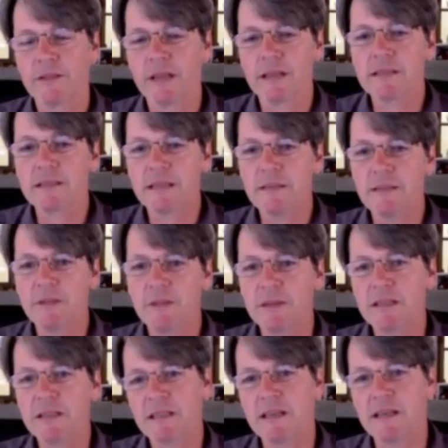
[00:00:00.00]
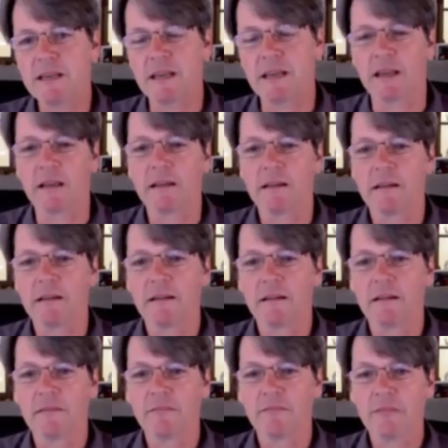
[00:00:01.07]
There does seem to be seeking.
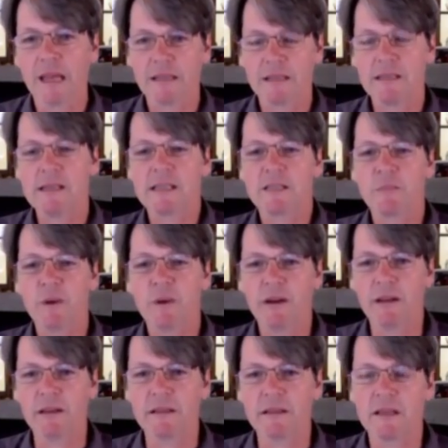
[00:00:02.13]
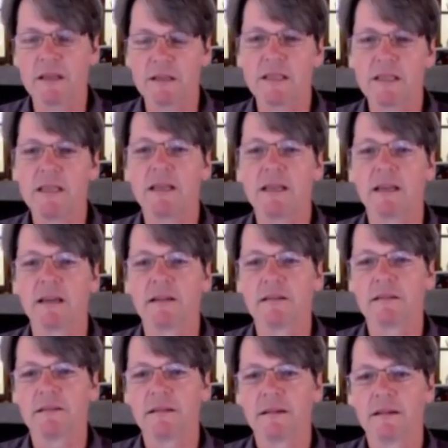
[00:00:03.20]
That's the experience. There's
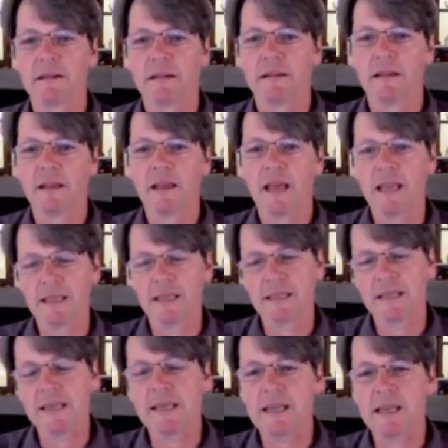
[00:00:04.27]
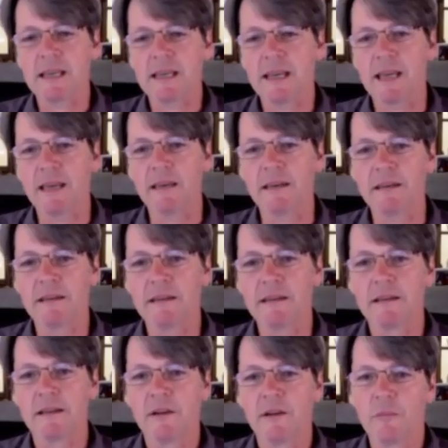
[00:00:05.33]
seeking. And seeking can end,
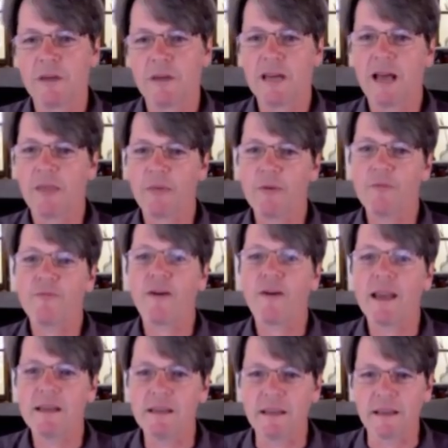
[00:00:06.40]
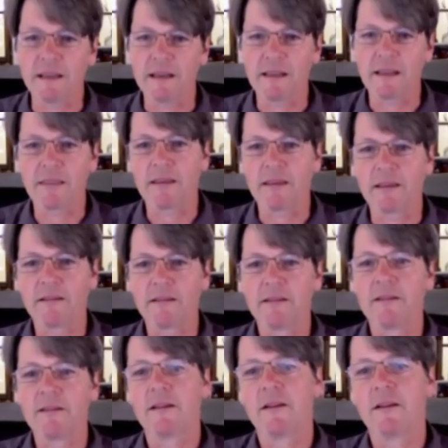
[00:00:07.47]
but not through finding anything.
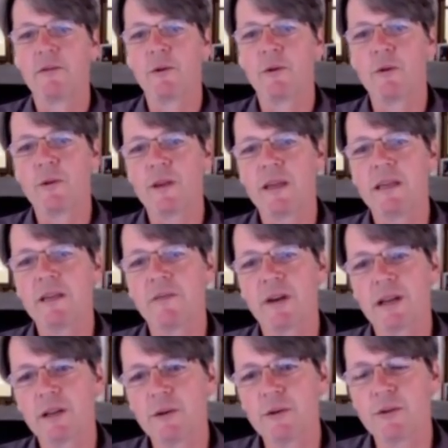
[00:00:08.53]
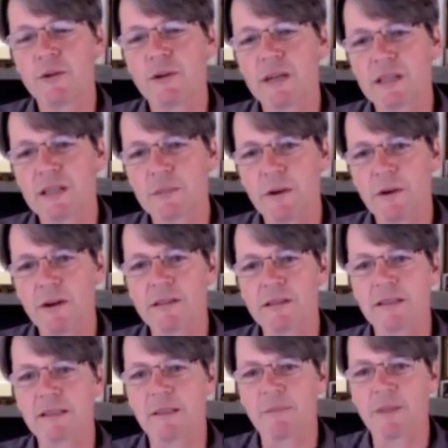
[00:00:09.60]
Through the end of an illusory
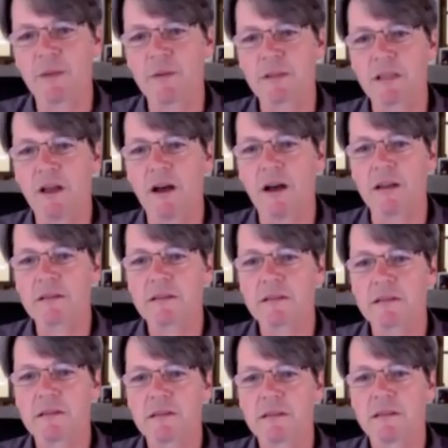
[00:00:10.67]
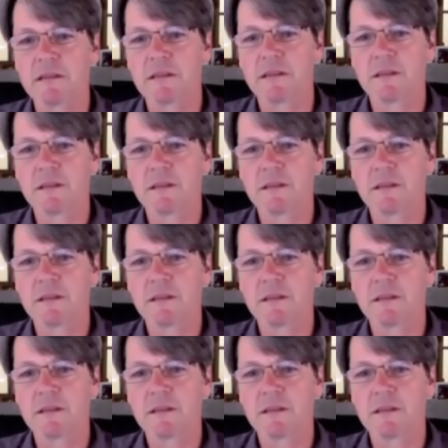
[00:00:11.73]
experience that something was lost.